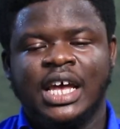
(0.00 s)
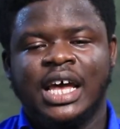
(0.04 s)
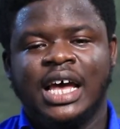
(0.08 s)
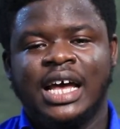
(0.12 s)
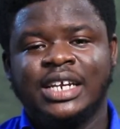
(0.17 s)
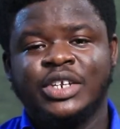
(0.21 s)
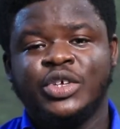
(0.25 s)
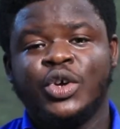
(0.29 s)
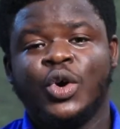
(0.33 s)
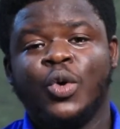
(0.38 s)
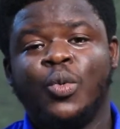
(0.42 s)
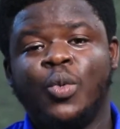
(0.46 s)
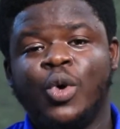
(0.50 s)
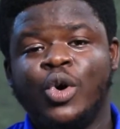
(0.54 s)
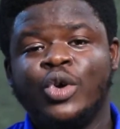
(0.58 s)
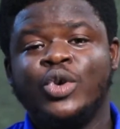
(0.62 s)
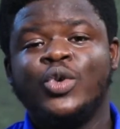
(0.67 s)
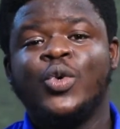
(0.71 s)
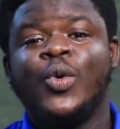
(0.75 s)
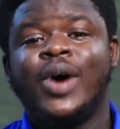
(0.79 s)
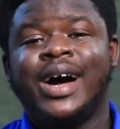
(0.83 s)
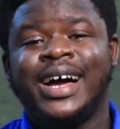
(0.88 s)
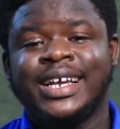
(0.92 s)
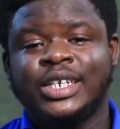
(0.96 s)
and you're
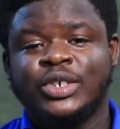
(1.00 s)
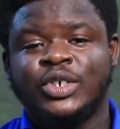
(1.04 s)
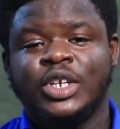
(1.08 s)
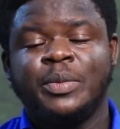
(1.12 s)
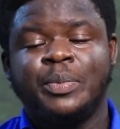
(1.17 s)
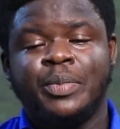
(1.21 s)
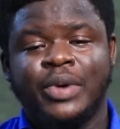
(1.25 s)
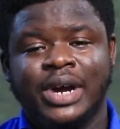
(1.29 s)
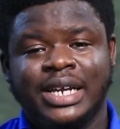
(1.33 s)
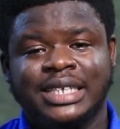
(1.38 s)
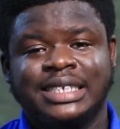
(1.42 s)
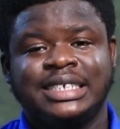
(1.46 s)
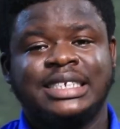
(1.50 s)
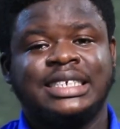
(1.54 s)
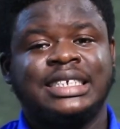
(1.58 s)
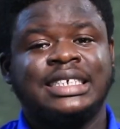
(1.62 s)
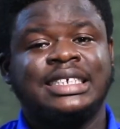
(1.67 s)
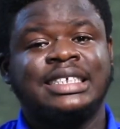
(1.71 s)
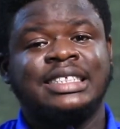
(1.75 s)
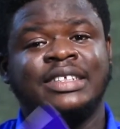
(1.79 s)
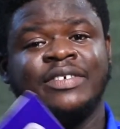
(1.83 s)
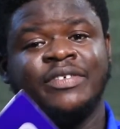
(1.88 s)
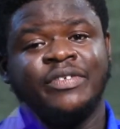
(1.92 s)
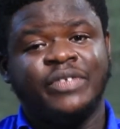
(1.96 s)
one who actually
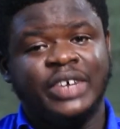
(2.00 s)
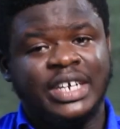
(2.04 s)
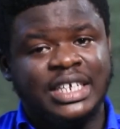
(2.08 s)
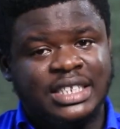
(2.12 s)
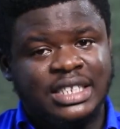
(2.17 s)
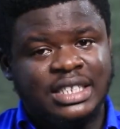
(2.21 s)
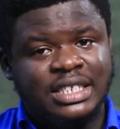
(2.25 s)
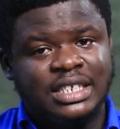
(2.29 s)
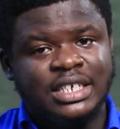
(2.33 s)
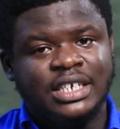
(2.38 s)
practices the faith.